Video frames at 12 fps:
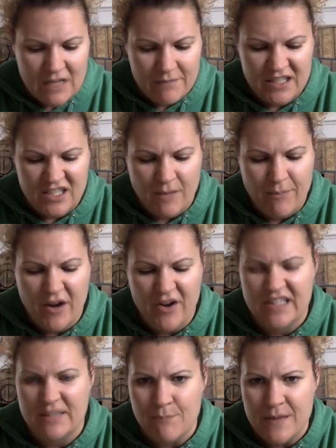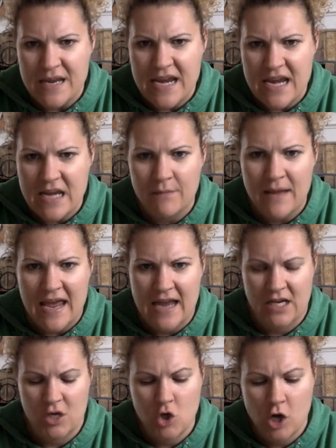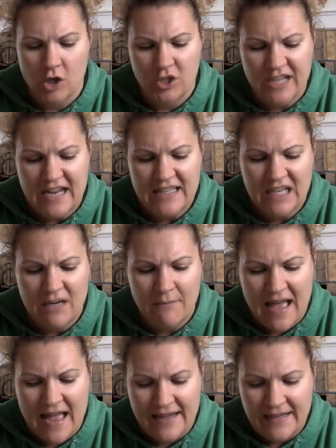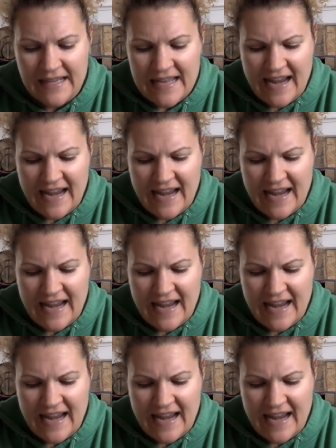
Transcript: Mr. Paris mean man and no gentleman.